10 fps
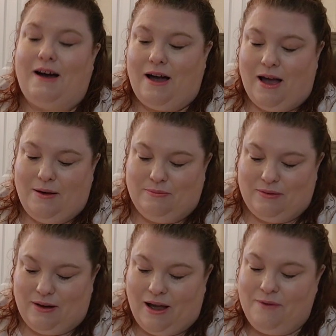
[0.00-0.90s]

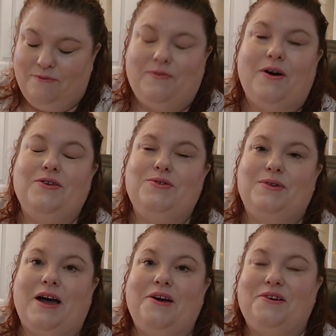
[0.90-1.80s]
I'm far too
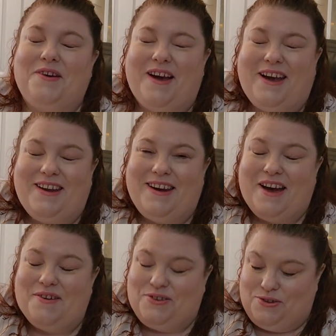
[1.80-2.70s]
tired right
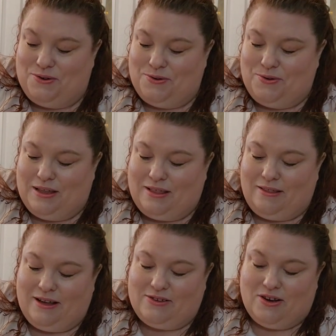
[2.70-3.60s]
now to get the
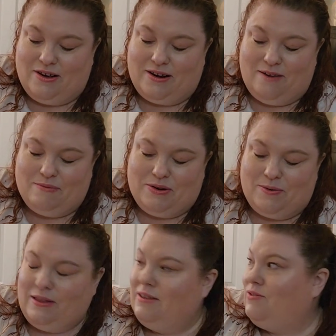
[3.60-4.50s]
lights on. I've been
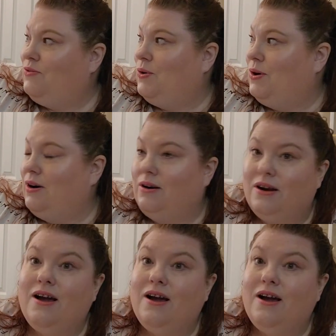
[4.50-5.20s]
doing this for